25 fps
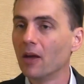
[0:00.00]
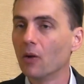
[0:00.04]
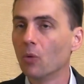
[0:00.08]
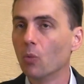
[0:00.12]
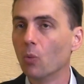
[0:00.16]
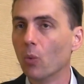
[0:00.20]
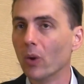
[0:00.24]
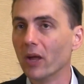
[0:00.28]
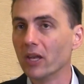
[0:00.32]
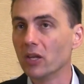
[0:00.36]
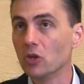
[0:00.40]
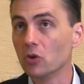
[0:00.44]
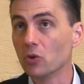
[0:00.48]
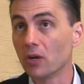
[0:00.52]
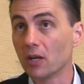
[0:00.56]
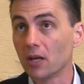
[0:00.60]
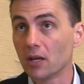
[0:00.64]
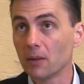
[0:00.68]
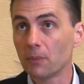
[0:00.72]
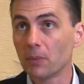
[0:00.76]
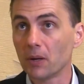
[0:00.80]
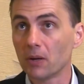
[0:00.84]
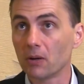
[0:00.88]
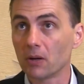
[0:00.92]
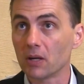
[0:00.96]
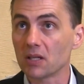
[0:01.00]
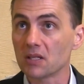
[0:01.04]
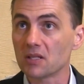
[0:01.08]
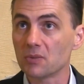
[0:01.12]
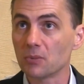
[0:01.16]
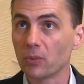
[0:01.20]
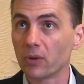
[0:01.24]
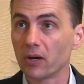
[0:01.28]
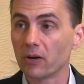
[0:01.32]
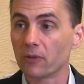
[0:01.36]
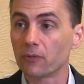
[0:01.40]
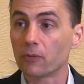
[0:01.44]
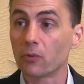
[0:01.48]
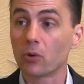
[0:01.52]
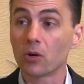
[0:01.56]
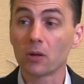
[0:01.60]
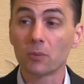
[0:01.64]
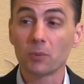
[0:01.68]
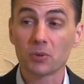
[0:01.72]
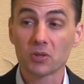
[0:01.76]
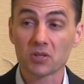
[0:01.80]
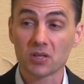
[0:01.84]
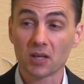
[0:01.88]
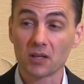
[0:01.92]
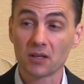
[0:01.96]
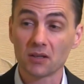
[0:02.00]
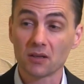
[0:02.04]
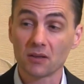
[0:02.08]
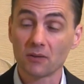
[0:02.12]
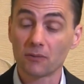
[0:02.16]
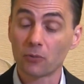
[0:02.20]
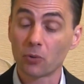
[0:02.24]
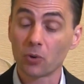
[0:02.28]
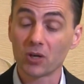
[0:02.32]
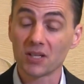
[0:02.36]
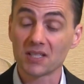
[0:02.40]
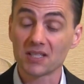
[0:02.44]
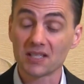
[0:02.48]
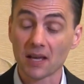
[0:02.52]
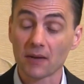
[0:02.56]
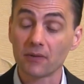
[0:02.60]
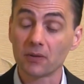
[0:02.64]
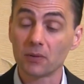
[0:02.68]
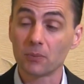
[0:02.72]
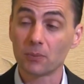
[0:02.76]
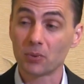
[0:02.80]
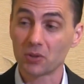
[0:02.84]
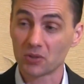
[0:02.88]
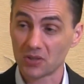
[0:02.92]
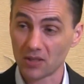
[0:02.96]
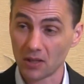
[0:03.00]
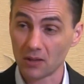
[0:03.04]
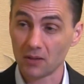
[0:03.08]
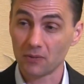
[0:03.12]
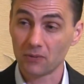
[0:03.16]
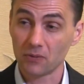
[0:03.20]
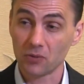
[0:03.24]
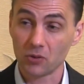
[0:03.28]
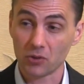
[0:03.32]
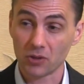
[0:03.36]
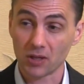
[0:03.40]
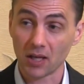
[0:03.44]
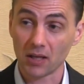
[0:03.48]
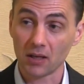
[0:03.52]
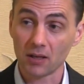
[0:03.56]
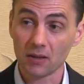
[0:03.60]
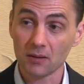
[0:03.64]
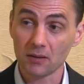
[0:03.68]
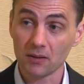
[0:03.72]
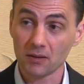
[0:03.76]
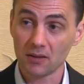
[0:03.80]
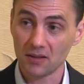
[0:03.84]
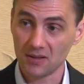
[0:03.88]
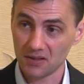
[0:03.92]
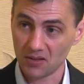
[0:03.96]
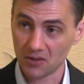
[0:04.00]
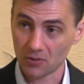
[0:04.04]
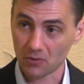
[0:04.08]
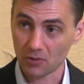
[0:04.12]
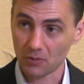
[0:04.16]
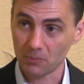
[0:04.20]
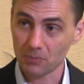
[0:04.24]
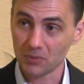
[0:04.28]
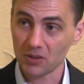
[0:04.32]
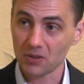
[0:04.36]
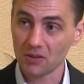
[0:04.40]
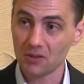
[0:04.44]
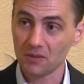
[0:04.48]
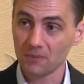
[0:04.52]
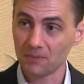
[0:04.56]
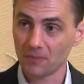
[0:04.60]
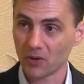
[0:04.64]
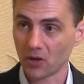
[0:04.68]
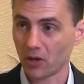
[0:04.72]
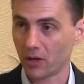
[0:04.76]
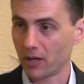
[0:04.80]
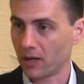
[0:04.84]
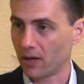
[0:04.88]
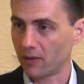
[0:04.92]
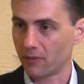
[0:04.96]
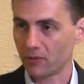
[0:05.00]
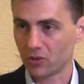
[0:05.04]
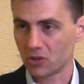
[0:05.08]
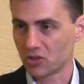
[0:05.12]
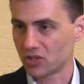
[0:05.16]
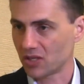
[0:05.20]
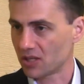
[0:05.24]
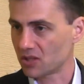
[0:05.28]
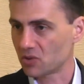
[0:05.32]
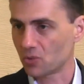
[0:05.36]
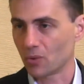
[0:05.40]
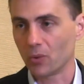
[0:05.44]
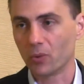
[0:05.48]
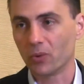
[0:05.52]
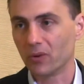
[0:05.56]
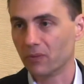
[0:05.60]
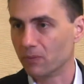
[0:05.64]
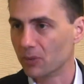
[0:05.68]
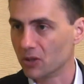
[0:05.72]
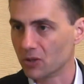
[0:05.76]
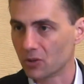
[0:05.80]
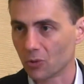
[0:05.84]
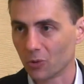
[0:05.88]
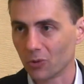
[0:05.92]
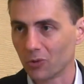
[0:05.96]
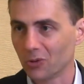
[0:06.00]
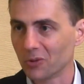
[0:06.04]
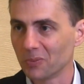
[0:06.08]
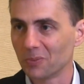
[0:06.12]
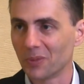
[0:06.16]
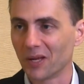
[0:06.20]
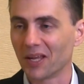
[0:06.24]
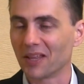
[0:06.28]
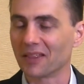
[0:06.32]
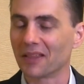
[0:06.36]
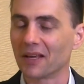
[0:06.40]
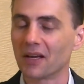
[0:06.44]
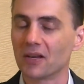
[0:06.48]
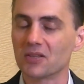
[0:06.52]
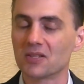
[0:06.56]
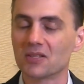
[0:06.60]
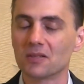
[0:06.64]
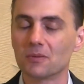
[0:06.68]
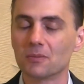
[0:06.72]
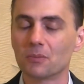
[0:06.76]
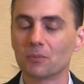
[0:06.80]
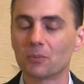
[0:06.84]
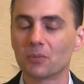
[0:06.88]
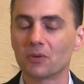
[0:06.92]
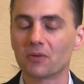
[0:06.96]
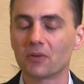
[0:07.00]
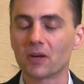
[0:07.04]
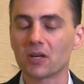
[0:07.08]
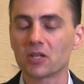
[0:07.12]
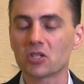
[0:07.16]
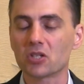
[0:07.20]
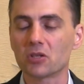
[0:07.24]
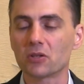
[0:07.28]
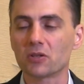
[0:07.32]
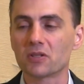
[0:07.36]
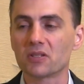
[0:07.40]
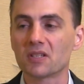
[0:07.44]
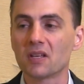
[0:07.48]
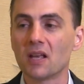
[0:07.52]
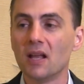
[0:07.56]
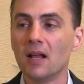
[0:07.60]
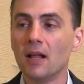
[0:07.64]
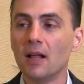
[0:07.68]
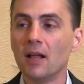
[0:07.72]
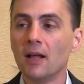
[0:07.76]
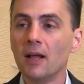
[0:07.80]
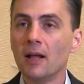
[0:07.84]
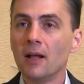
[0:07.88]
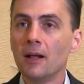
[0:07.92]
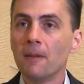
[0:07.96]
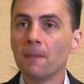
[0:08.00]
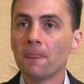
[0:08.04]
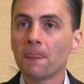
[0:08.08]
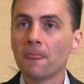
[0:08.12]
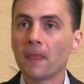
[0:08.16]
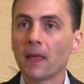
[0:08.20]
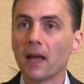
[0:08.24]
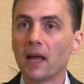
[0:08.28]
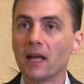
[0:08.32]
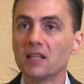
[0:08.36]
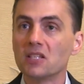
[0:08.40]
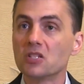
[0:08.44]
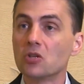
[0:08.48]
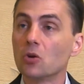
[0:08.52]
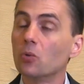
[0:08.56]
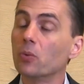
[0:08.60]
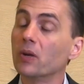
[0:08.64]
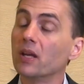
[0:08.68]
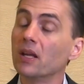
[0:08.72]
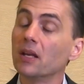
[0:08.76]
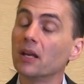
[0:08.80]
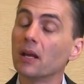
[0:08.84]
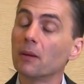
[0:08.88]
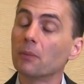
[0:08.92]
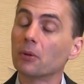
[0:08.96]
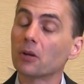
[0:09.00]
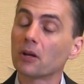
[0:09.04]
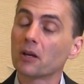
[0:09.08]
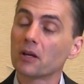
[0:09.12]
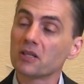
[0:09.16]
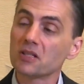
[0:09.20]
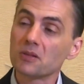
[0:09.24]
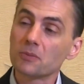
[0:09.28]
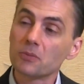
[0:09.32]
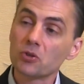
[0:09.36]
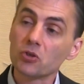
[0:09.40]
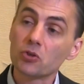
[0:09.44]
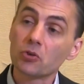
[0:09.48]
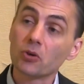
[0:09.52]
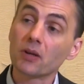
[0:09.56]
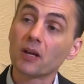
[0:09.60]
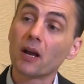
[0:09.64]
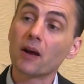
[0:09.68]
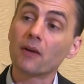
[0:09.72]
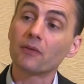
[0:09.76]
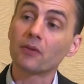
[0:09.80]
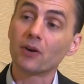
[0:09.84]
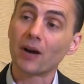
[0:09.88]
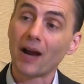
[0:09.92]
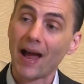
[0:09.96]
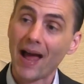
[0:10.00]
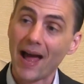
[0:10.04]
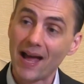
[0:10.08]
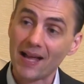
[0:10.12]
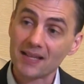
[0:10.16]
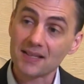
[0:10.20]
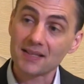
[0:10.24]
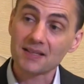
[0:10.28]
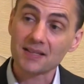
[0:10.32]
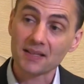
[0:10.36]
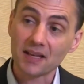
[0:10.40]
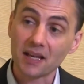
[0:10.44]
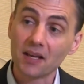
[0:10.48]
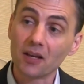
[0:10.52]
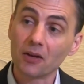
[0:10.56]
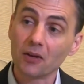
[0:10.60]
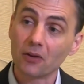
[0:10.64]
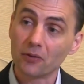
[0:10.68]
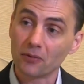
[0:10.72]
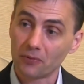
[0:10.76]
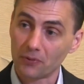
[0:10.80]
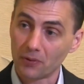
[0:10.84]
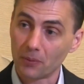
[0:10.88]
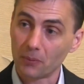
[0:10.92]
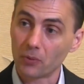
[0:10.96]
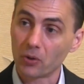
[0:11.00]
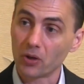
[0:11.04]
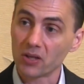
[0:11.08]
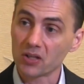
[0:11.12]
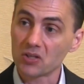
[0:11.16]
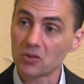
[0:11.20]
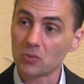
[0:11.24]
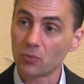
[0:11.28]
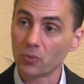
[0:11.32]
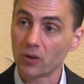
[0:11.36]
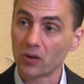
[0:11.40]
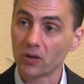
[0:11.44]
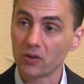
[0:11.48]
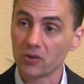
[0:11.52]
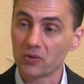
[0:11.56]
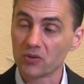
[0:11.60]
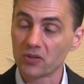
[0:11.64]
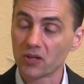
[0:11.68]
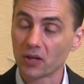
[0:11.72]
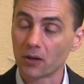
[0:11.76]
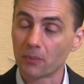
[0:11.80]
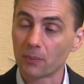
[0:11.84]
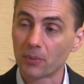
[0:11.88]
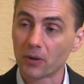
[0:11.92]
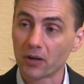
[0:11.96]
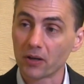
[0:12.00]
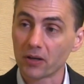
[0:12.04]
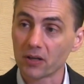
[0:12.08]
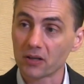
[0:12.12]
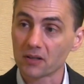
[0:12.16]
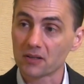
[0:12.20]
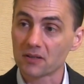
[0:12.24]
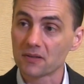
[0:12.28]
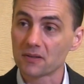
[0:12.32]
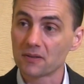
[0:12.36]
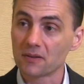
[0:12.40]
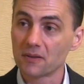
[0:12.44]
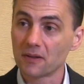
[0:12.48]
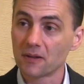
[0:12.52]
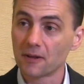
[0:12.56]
When you get hit by ransomware, 40%, 47% of your data is encrypted on average. That's what we've been told by a thousand professionals. Right. And so we enable customers to recover at scale from ransomware using our products.